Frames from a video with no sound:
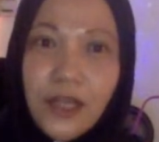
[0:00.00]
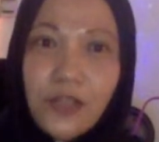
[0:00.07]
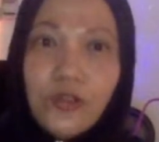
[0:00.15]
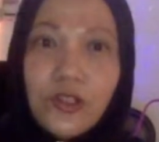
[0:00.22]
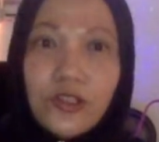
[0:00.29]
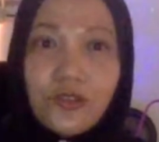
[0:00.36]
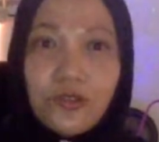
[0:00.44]

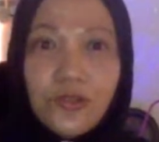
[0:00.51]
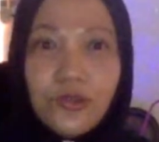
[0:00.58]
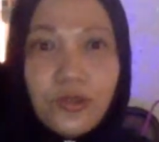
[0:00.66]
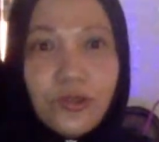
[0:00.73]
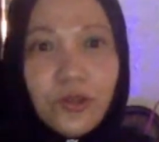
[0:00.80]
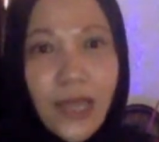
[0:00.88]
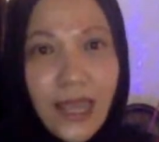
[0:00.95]
you got to
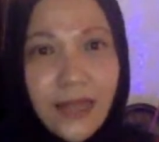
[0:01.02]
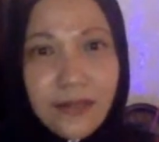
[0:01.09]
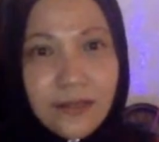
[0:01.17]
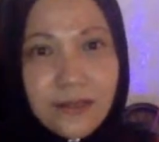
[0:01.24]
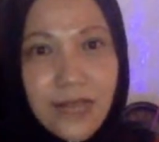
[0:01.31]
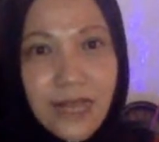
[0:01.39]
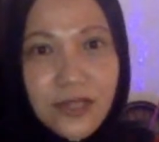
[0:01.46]
go
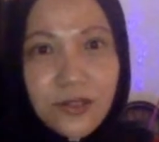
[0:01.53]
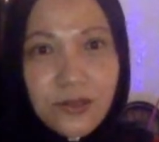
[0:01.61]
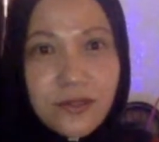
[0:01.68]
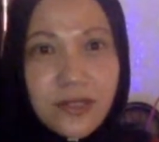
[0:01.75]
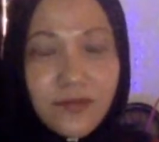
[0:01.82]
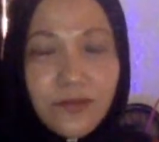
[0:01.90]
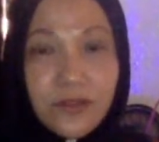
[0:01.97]
and attach
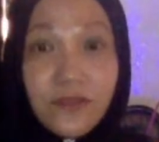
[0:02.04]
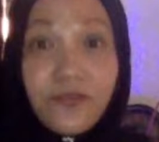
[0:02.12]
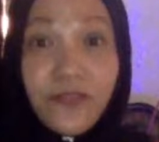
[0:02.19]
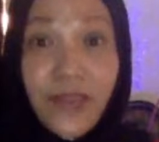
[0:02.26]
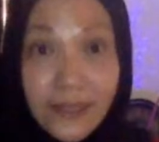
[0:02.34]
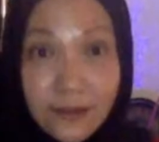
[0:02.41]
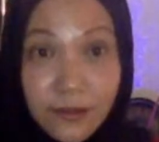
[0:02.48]
yourself to a
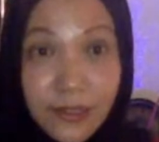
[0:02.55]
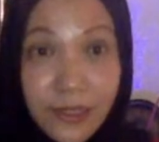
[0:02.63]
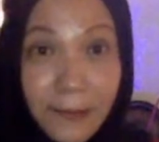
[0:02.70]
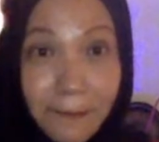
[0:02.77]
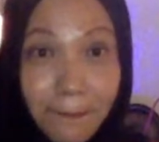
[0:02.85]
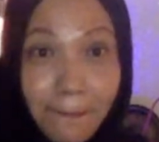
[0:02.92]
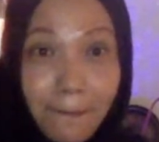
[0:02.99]
factory.